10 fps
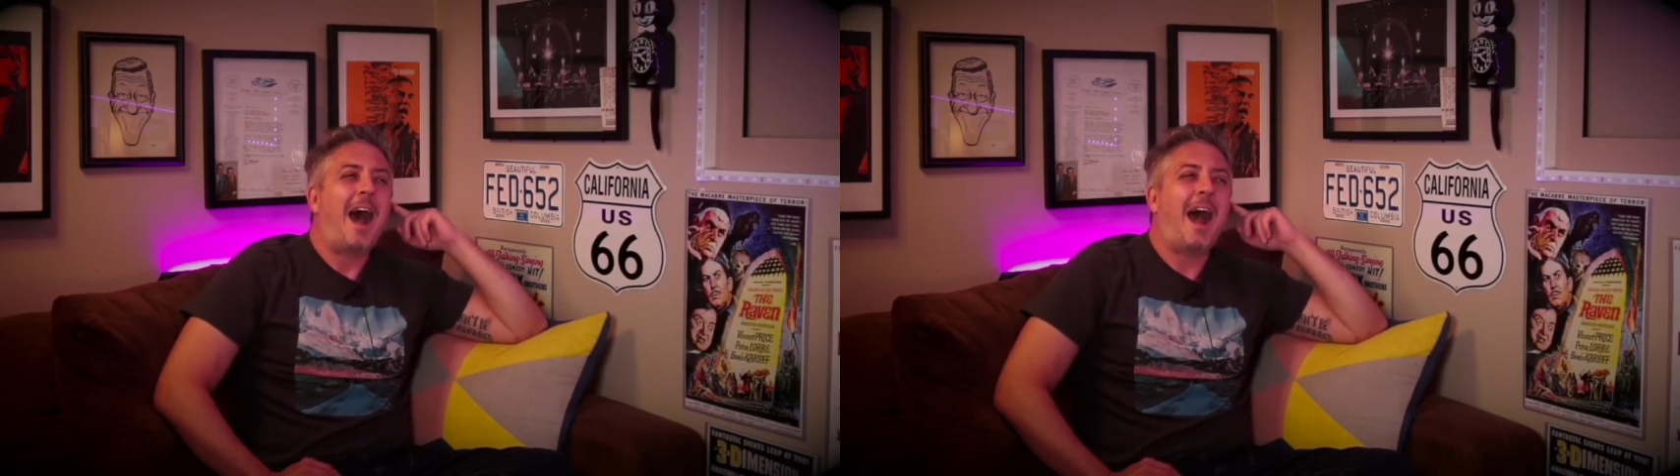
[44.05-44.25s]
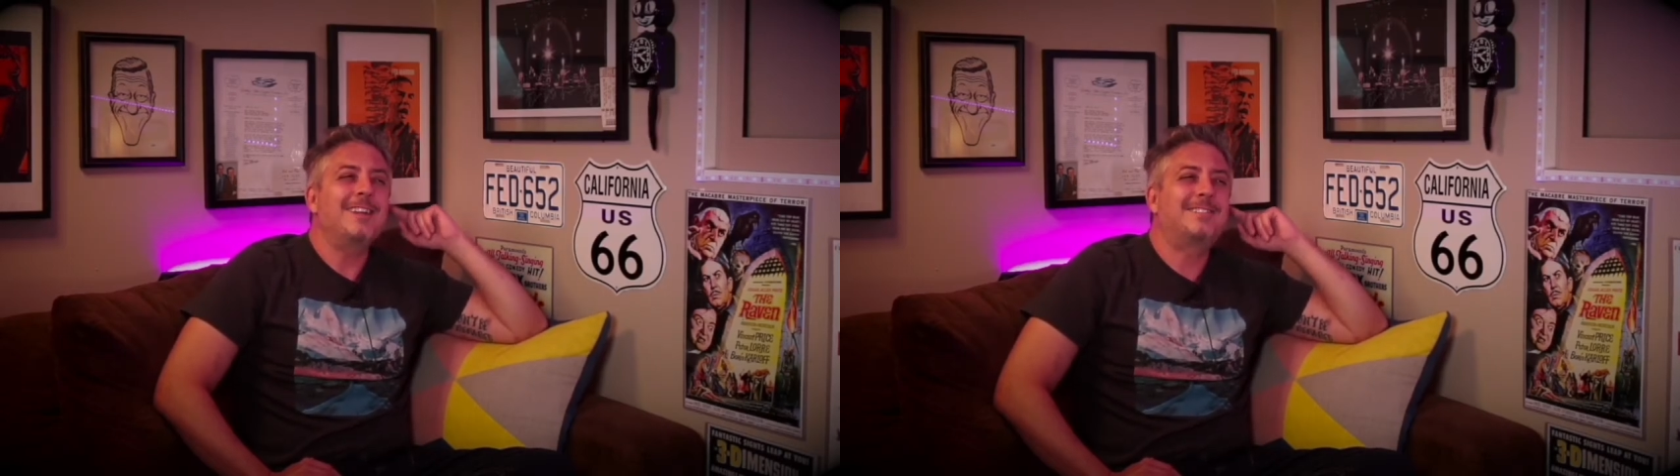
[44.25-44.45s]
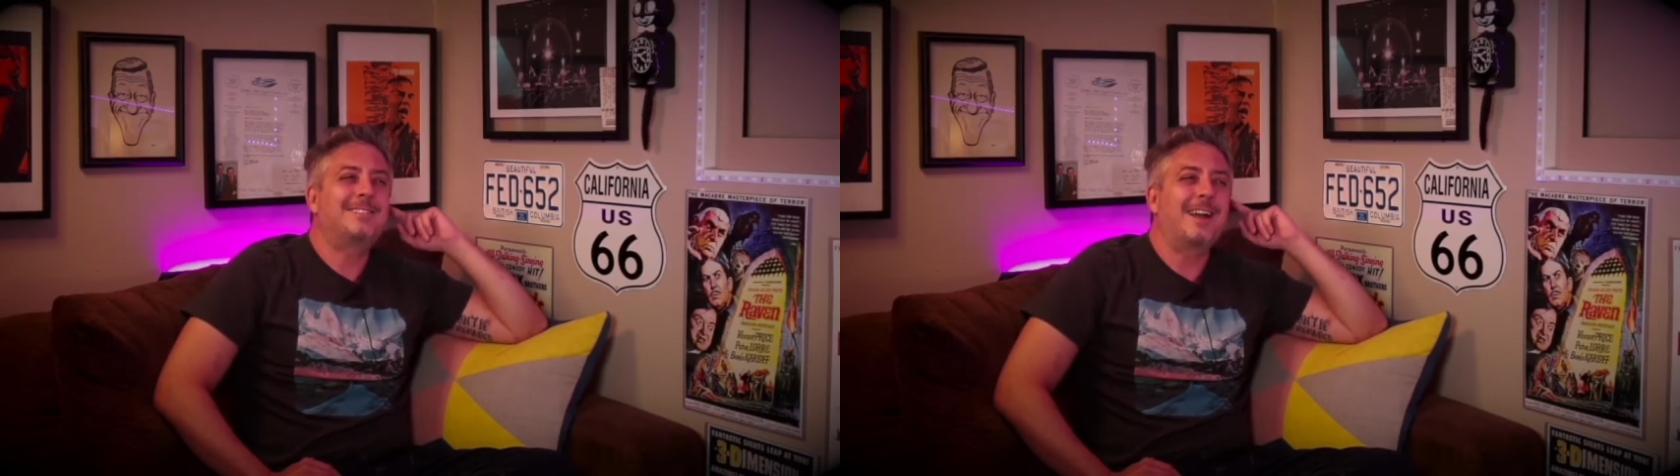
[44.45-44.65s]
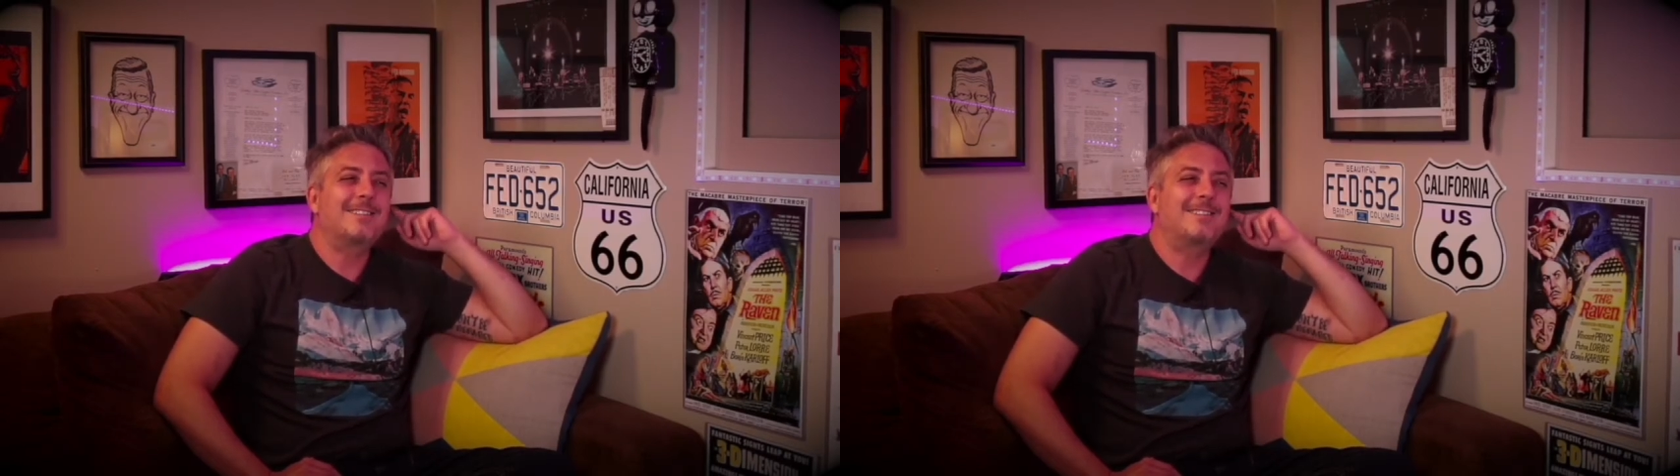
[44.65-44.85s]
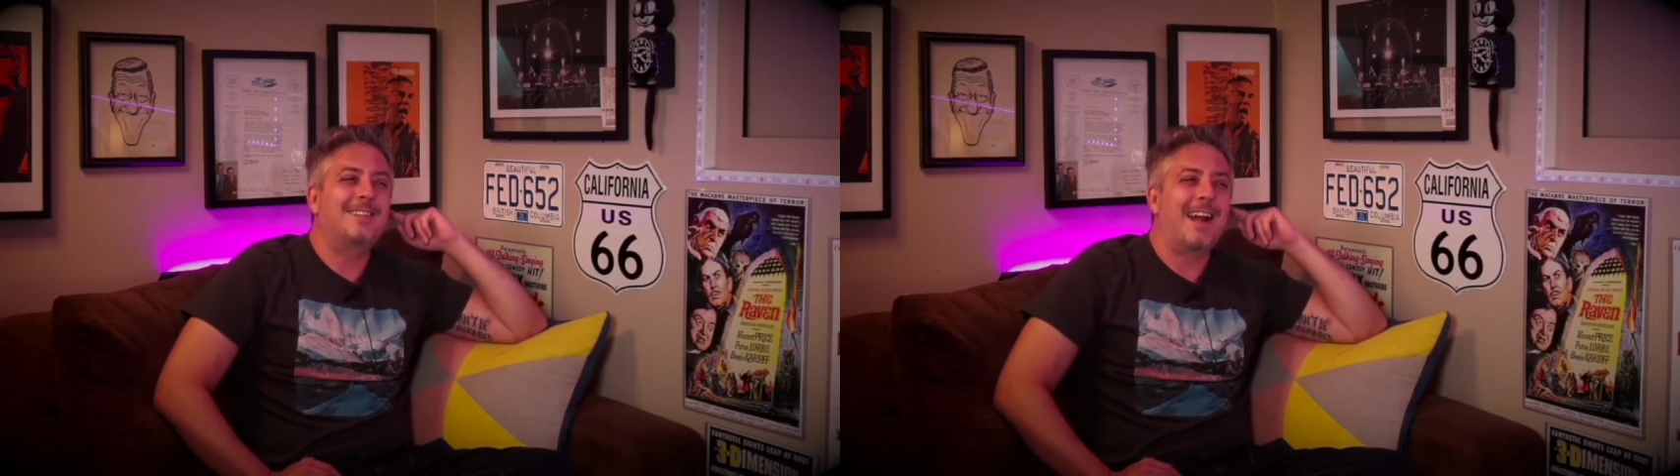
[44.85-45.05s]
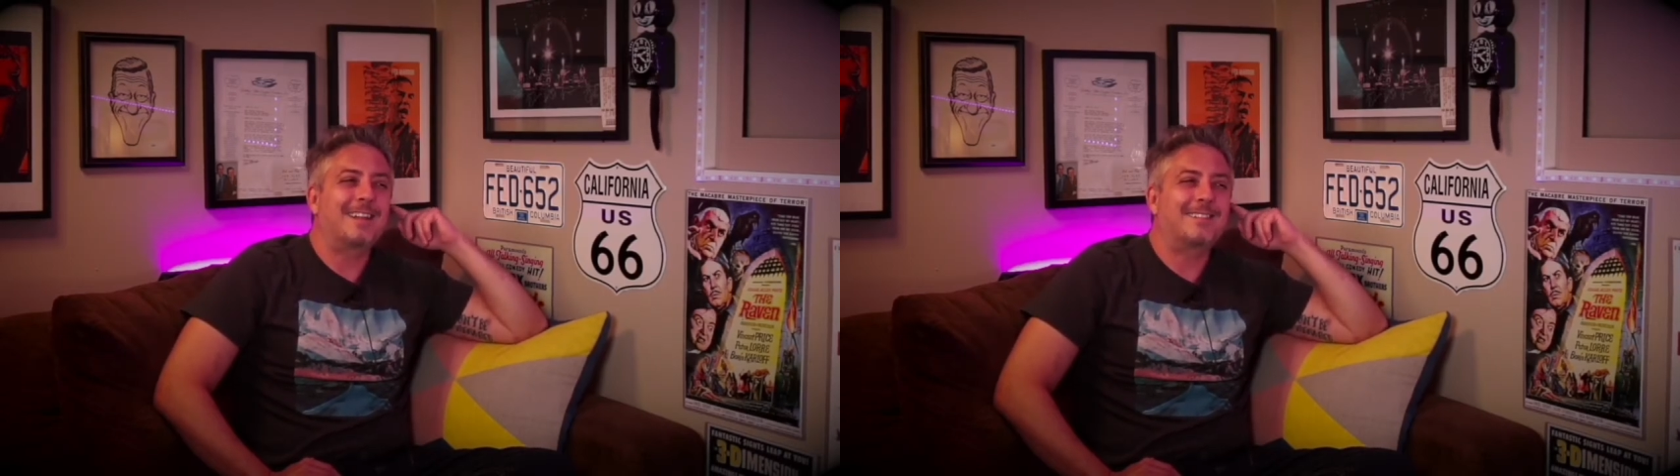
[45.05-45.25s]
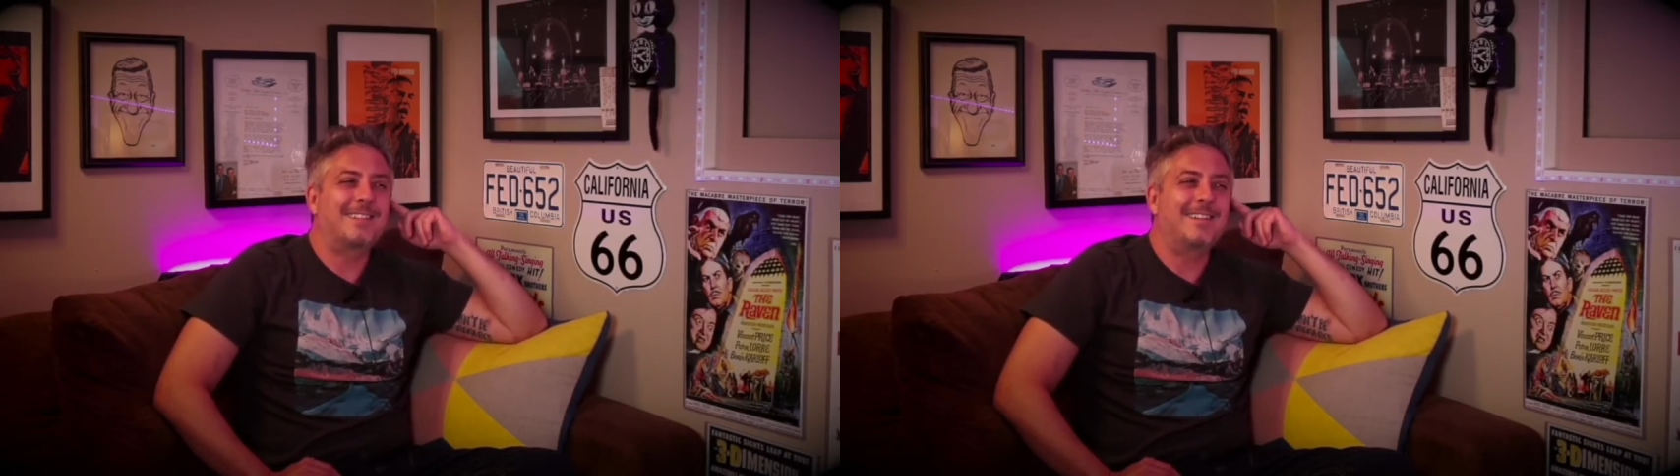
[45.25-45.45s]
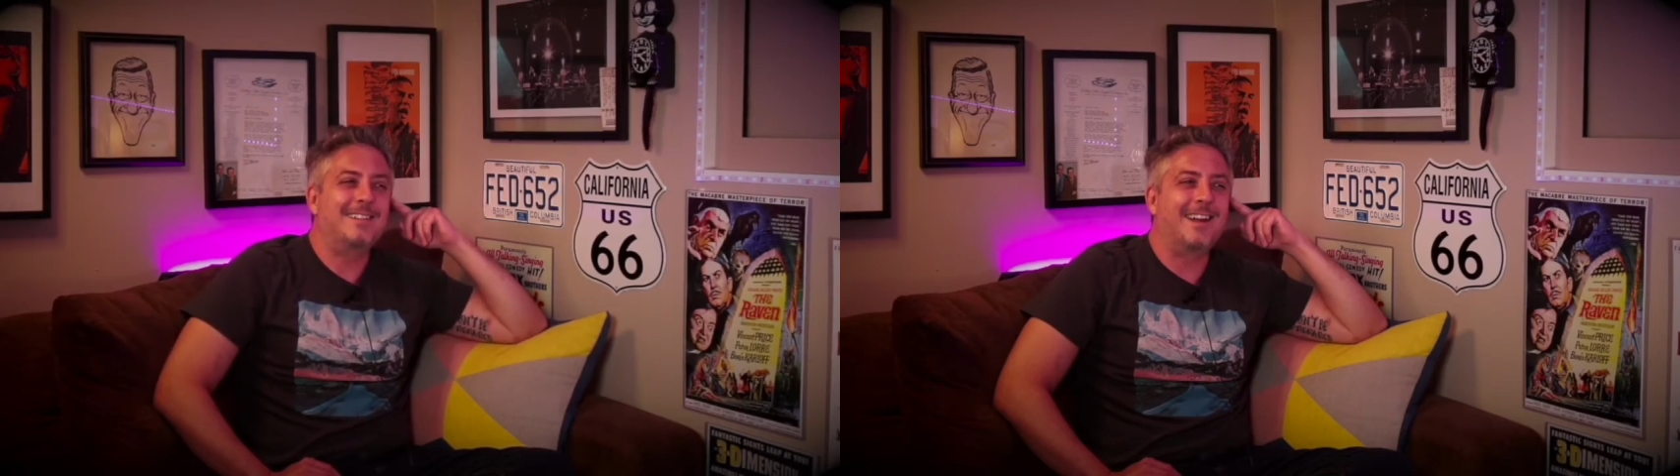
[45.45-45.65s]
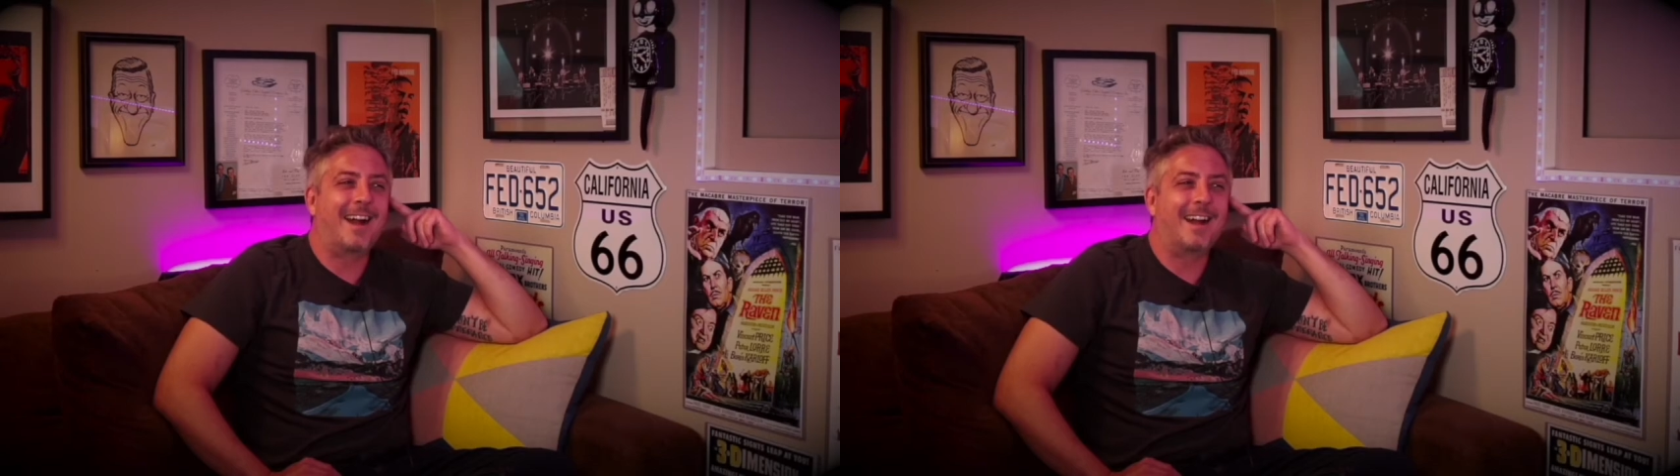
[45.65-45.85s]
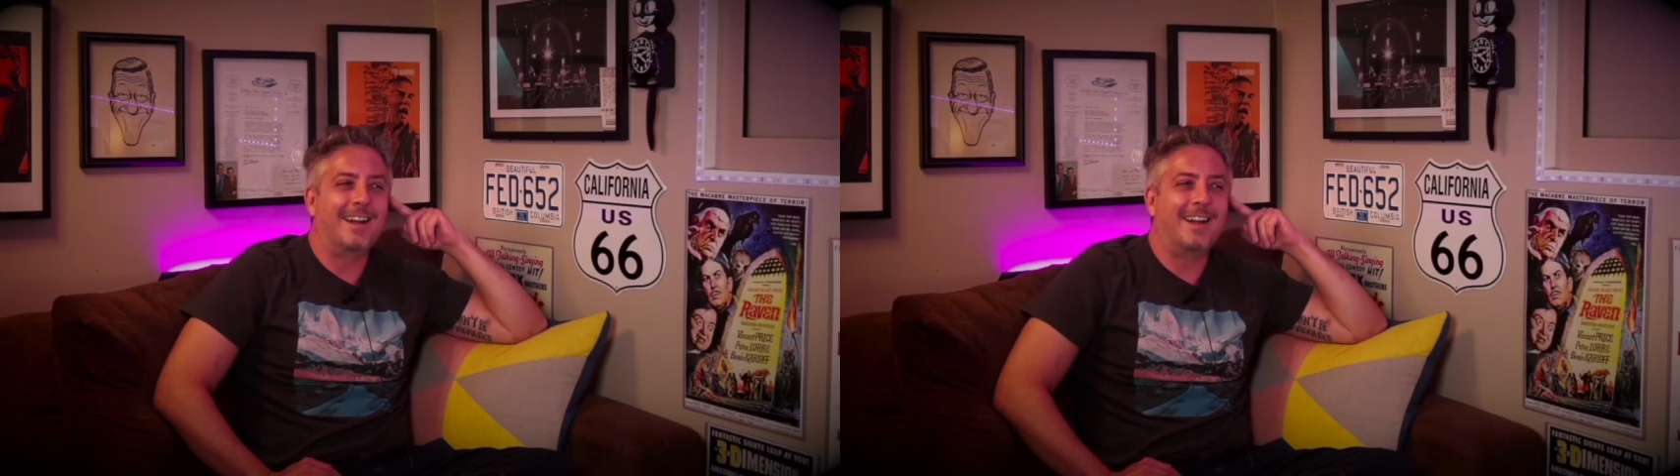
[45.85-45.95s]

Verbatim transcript: I said that didn't I?